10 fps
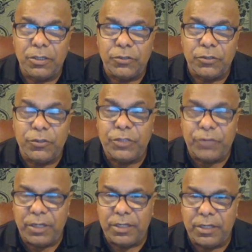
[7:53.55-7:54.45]
3
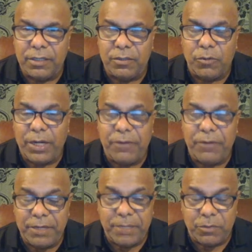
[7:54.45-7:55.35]
trillion. What I
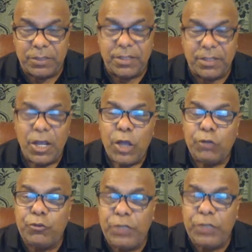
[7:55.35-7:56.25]
really meant was
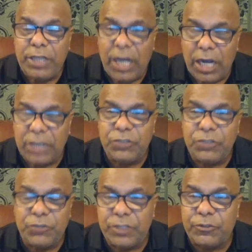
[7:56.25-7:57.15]

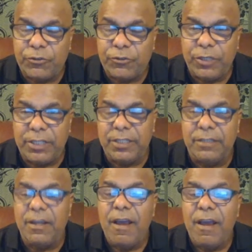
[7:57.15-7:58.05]
300 trillion